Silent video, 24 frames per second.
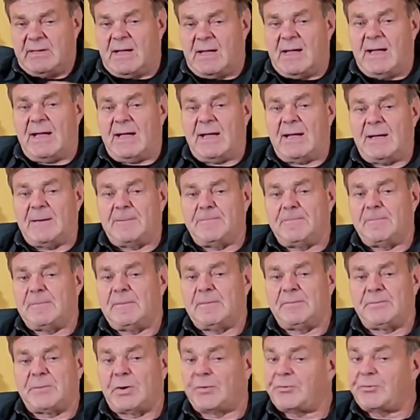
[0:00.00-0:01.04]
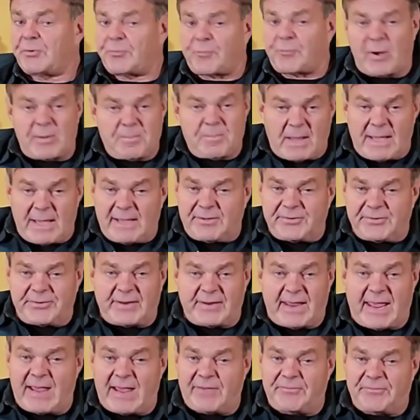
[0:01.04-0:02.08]
uh, those are great blankets
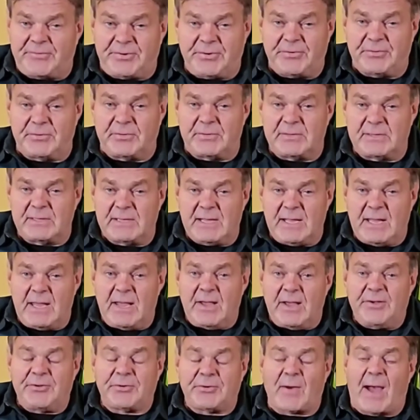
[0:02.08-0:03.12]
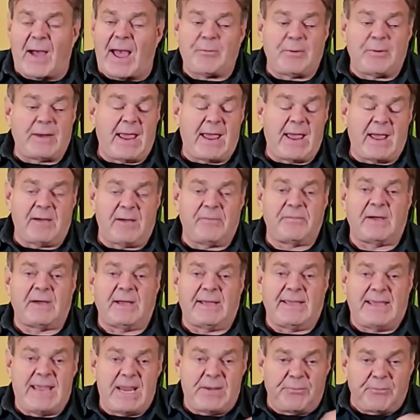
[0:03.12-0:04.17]
to have too. So I would have
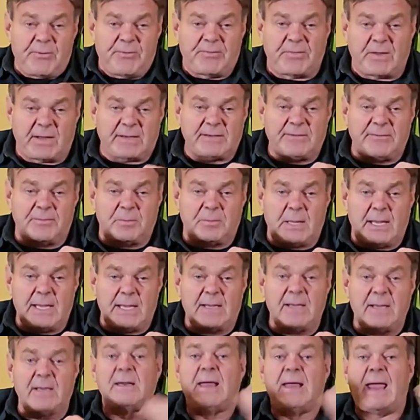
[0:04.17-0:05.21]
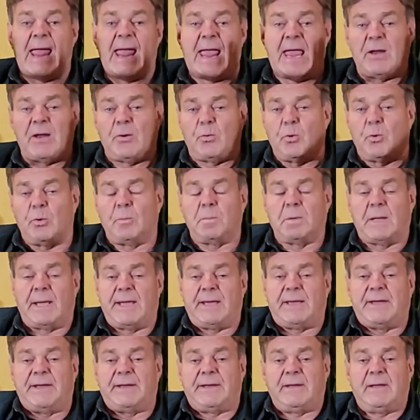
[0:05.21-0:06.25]
a heat reflective blanket and a wool
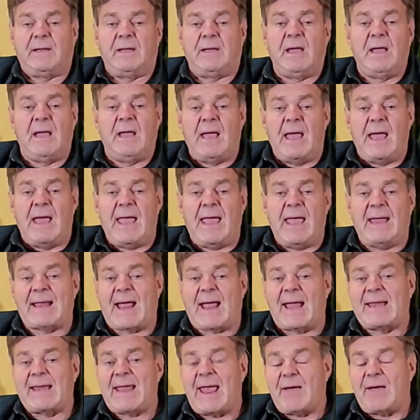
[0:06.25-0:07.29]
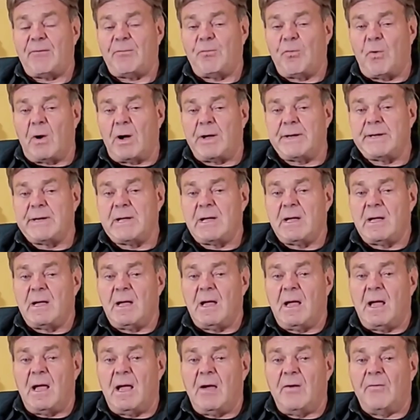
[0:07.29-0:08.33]
blanket, and I'd have one
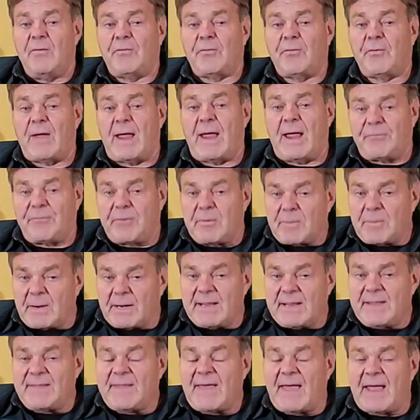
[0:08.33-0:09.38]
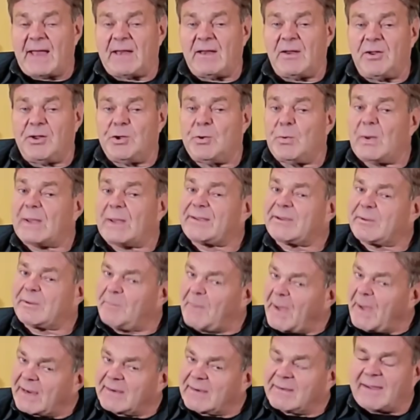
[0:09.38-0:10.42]
for everybody that you
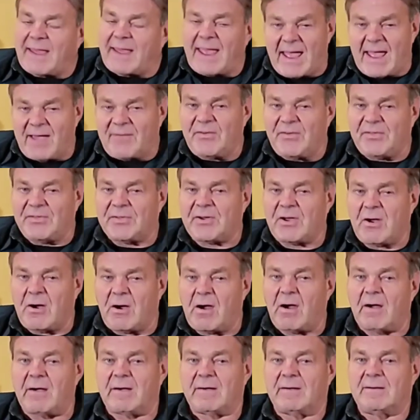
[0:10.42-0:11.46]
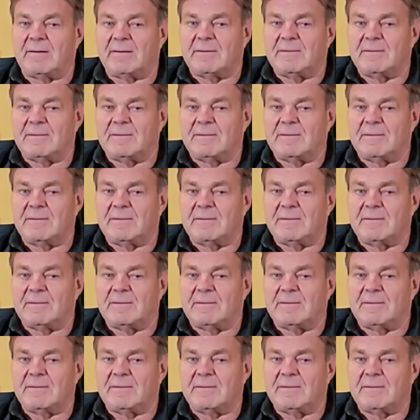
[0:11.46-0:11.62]
expect to have in the car.